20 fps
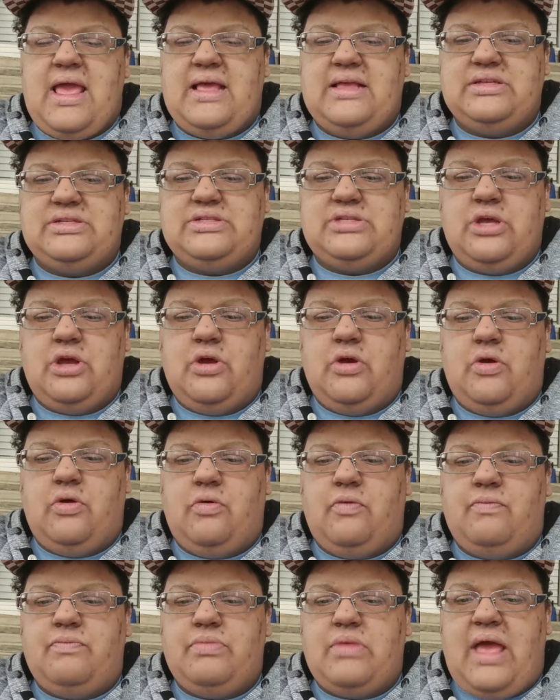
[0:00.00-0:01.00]
And
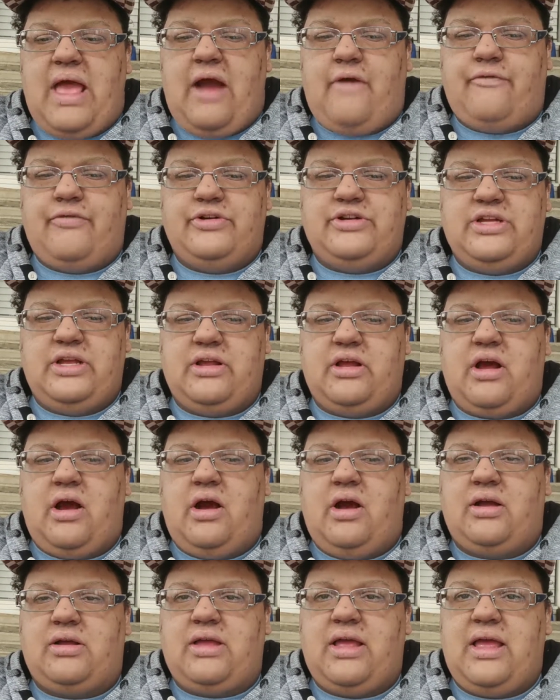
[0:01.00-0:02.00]
so Alfred
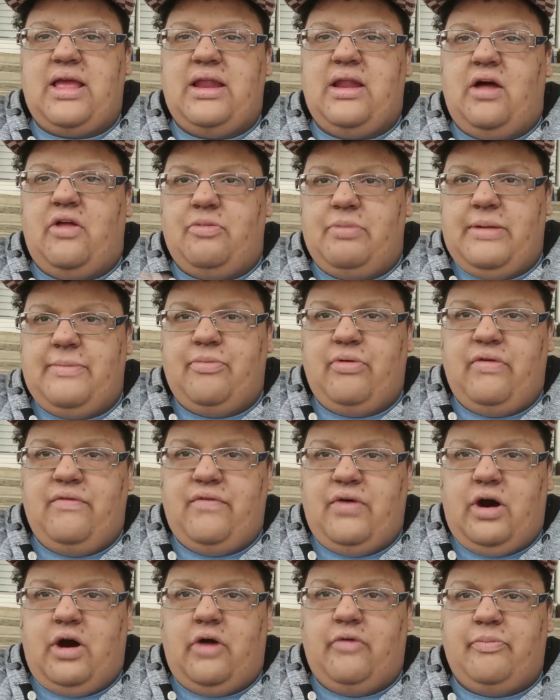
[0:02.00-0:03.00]
Hitchcock and all the people
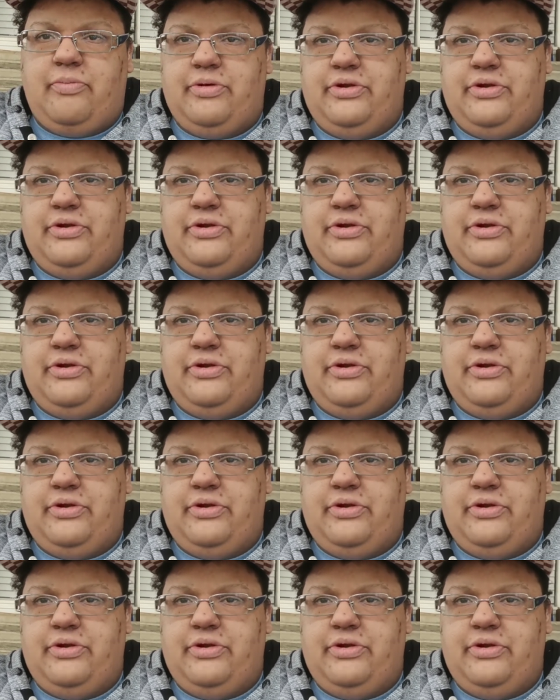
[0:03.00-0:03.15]
involved,